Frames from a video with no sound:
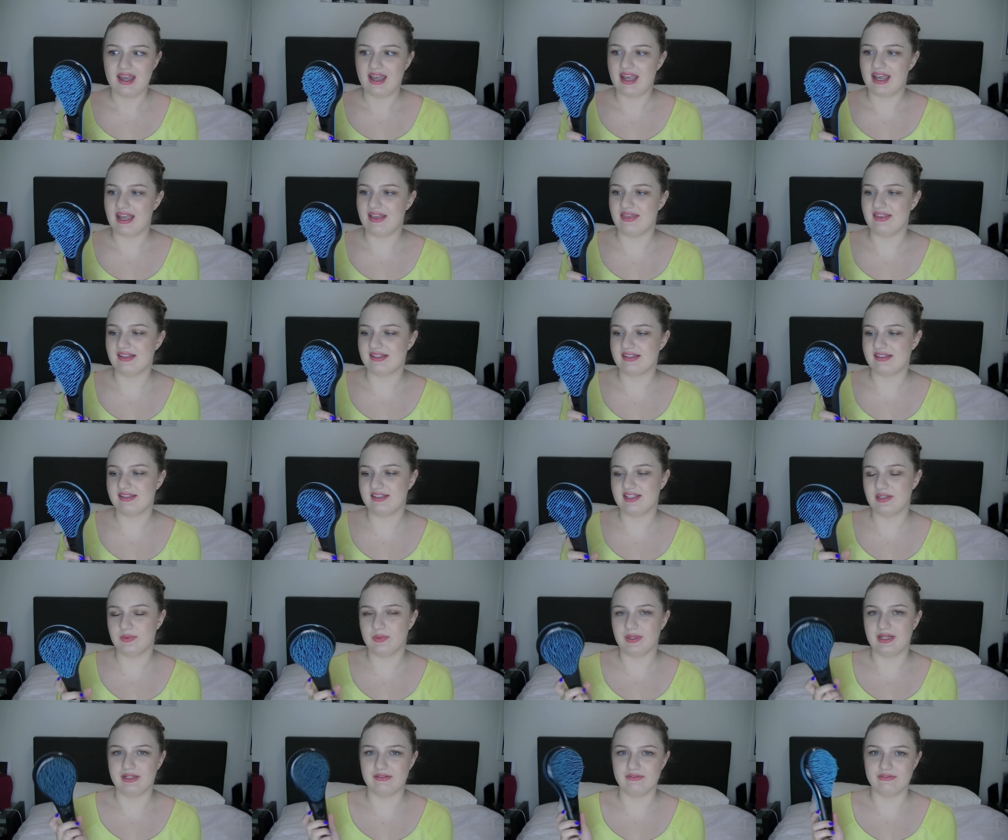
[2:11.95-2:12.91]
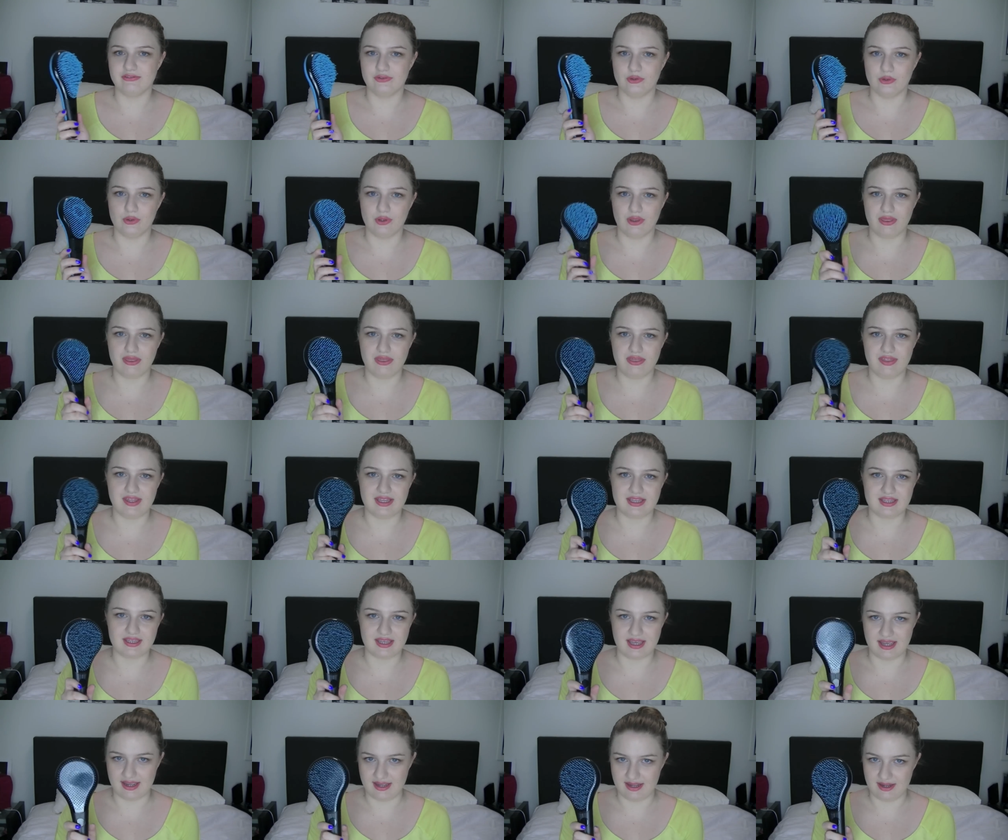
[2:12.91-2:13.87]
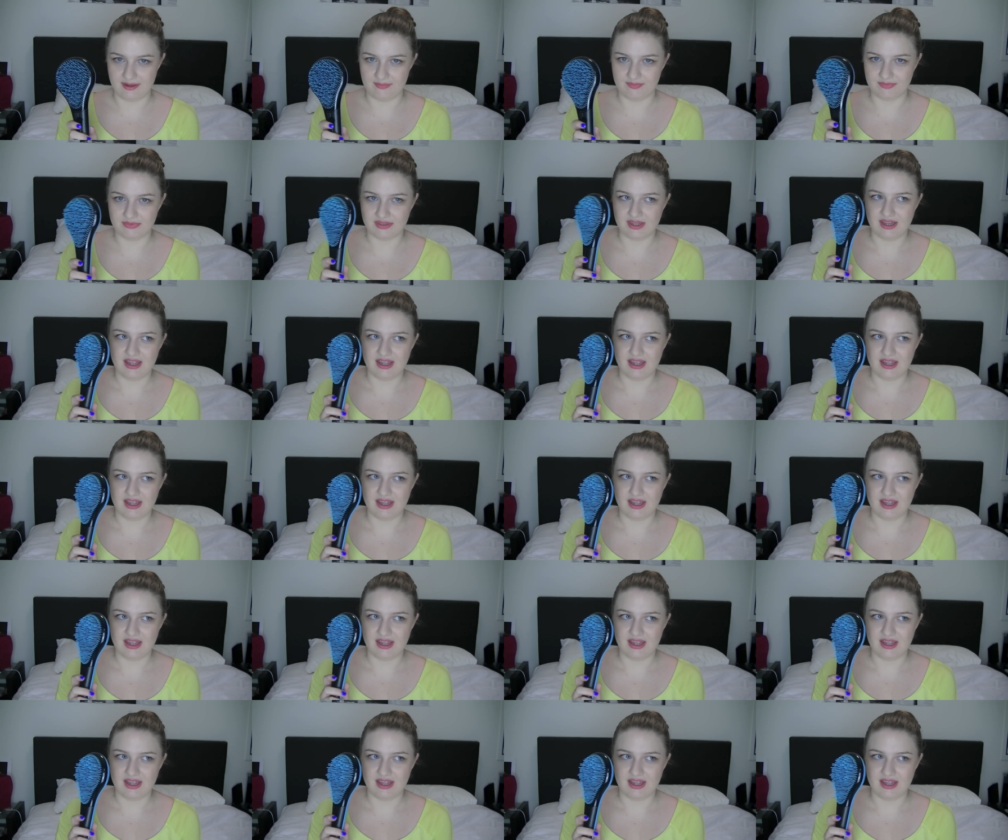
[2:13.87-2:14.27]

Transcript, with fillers: and this is the one for thick hair.